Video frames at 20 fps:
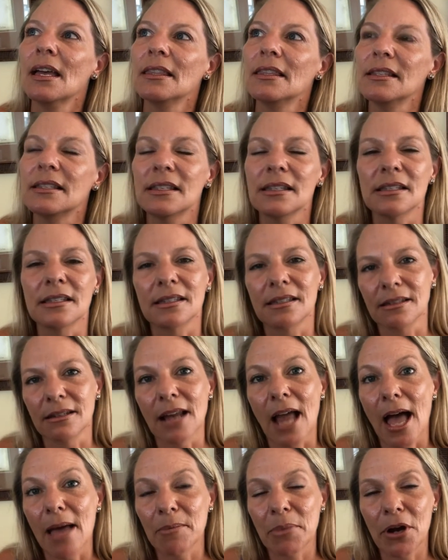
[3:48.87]
This is
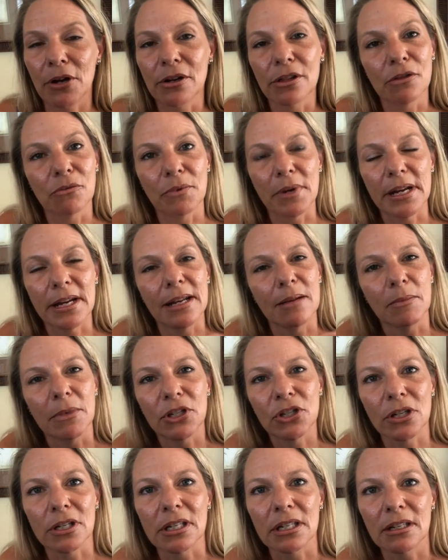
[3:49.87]
not part of the reading,
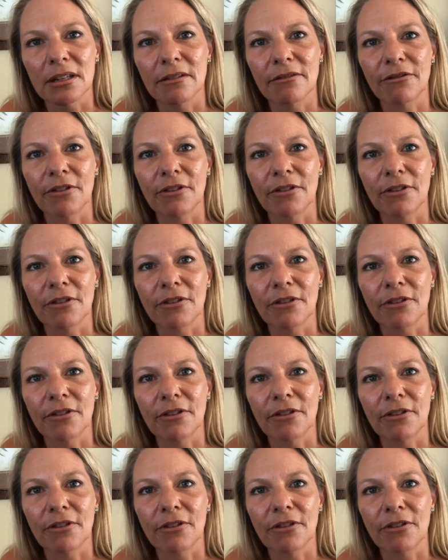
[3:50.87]
but just